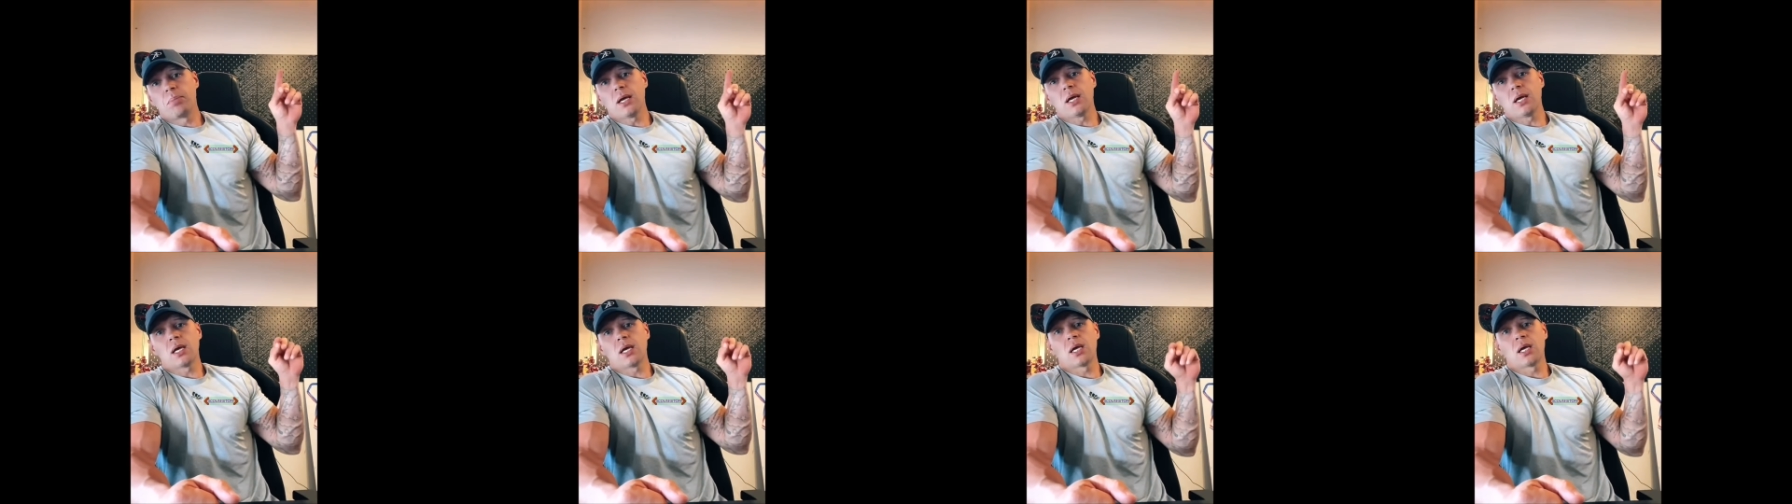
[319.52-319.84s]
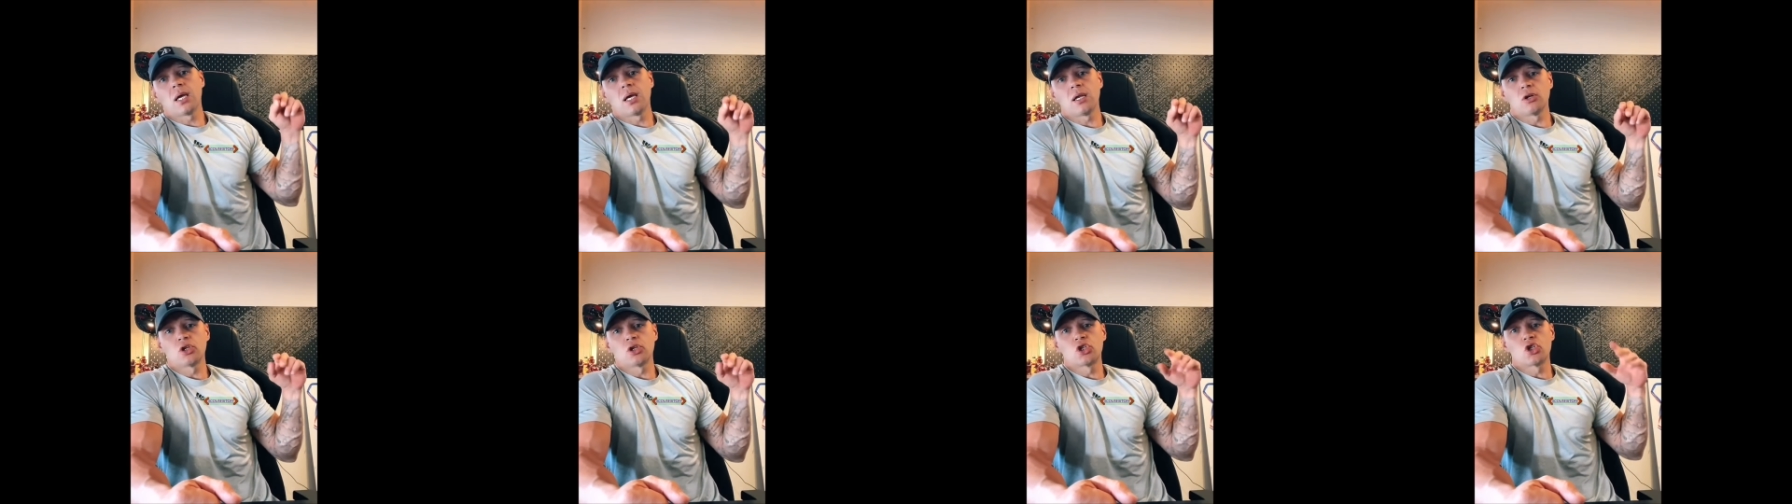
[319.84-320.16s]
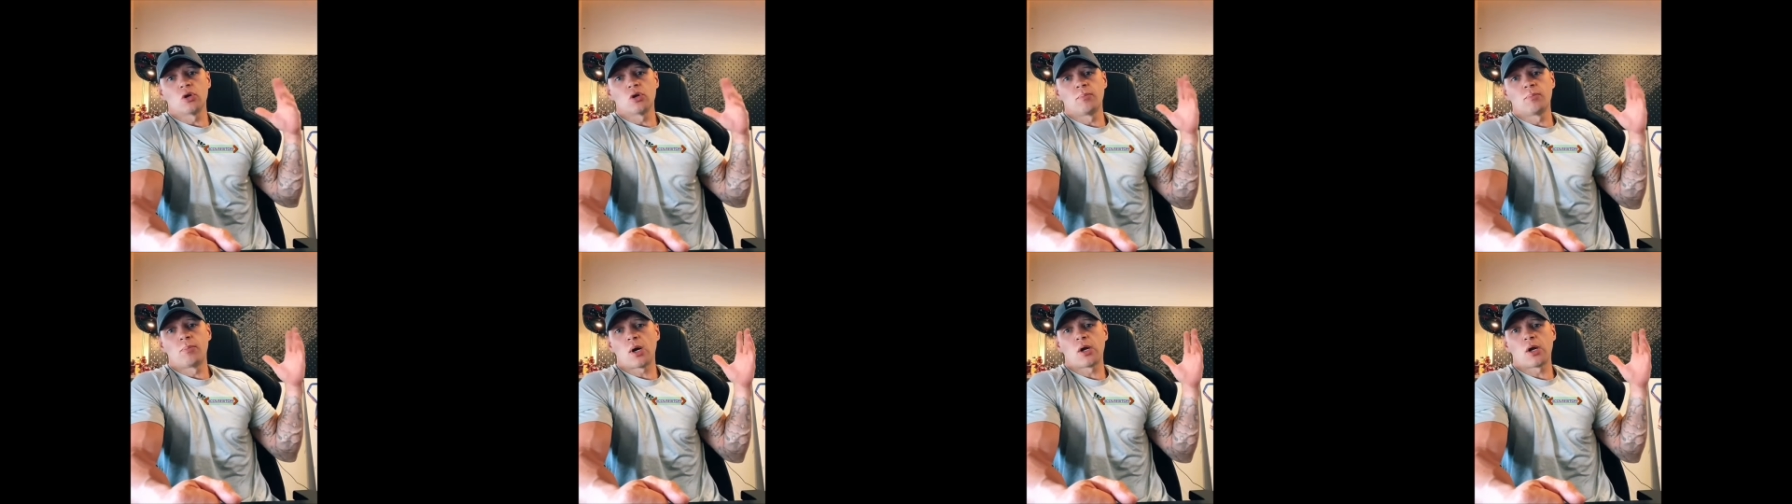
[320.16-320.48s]
Big kid will
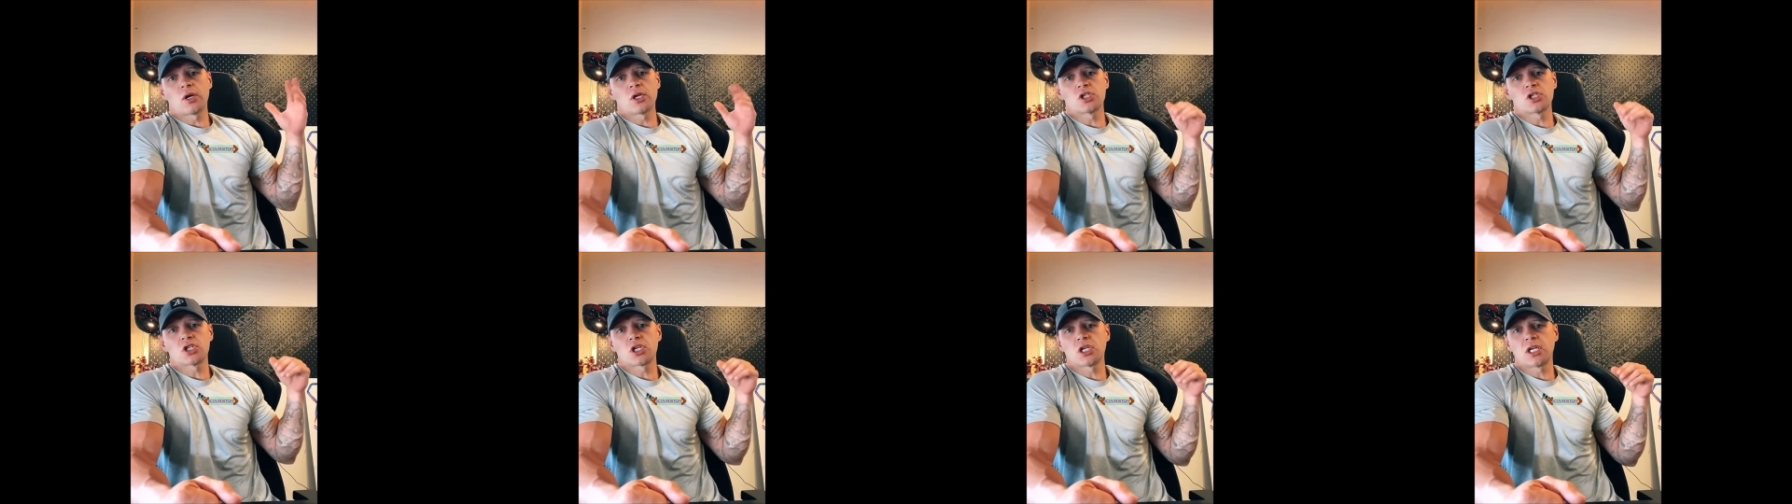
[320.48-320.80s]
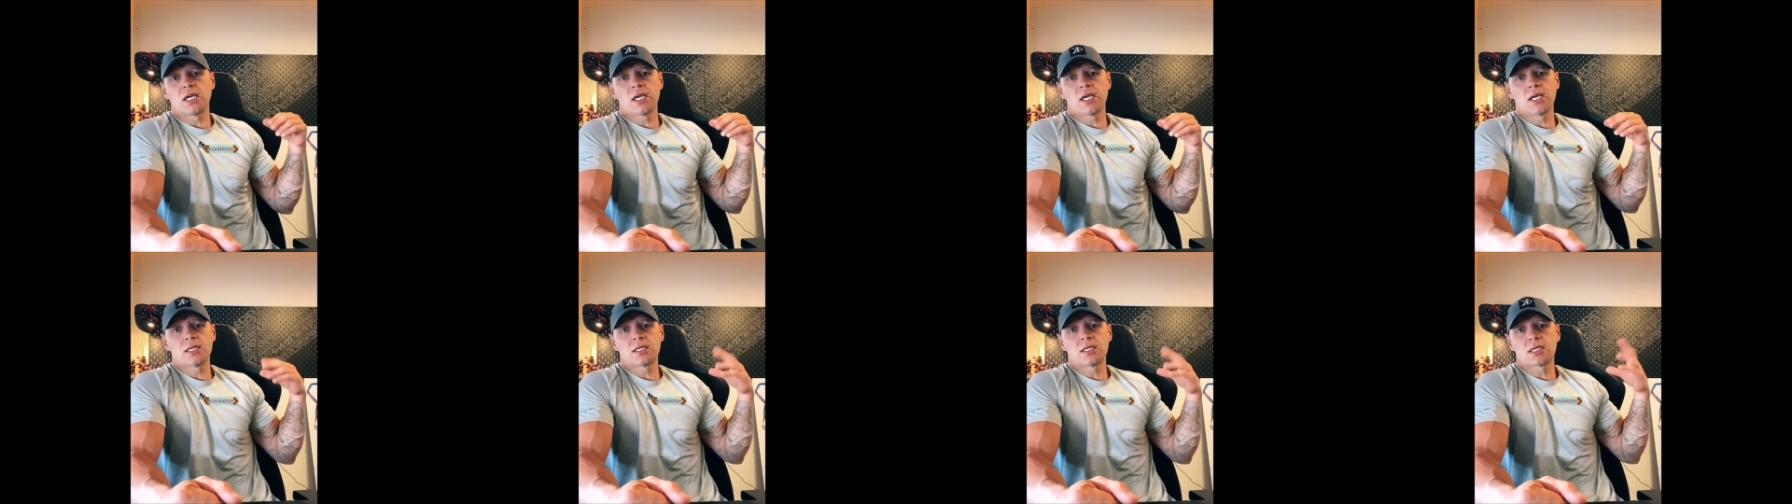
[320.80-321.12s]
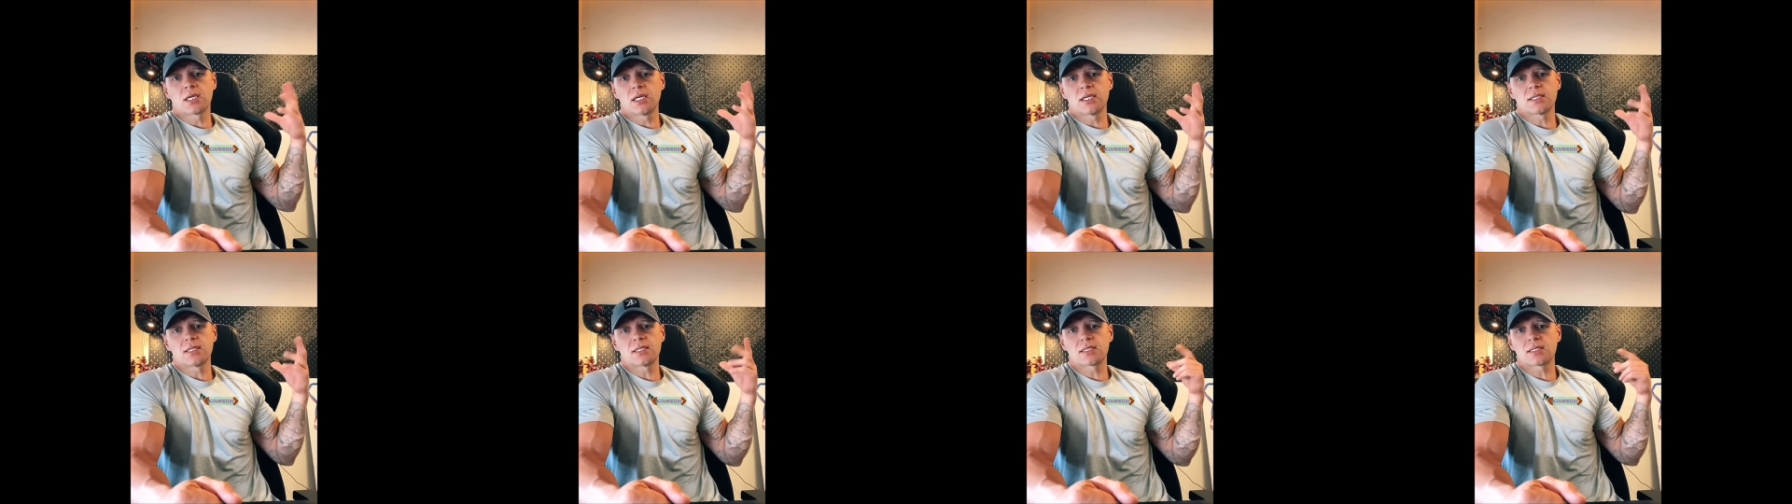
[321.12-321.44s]
jump on the screens
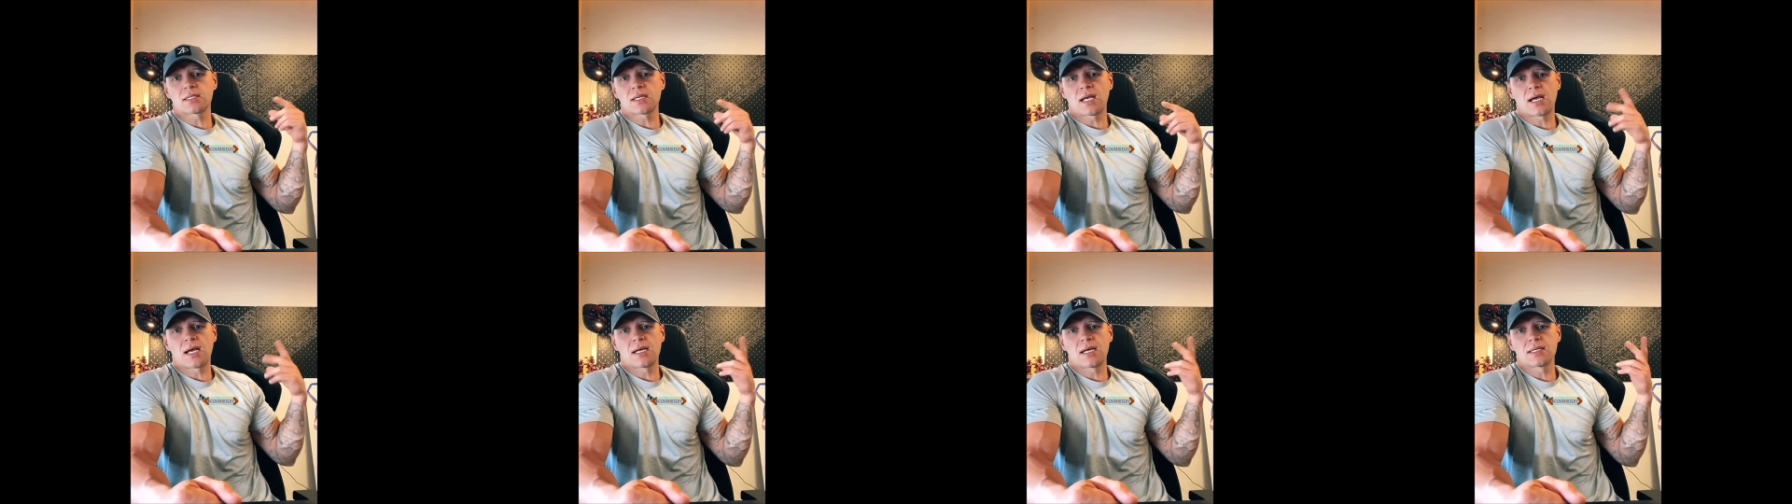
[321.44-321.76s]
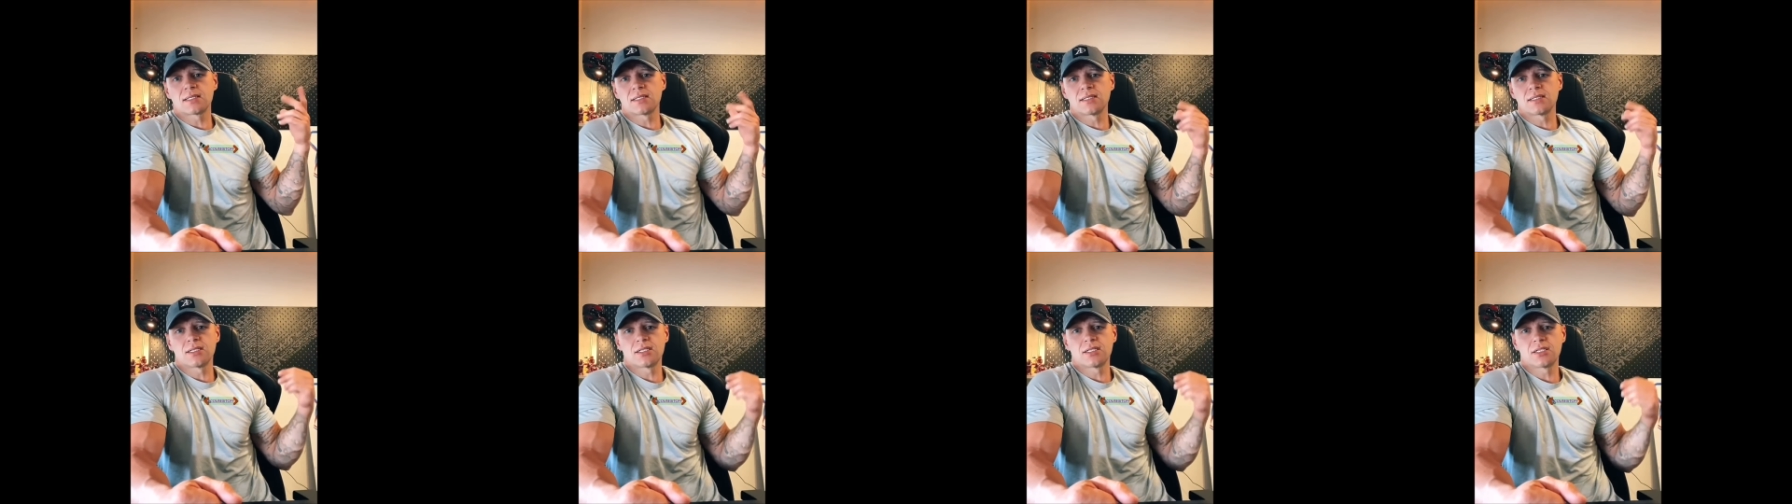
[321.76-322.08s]
criticising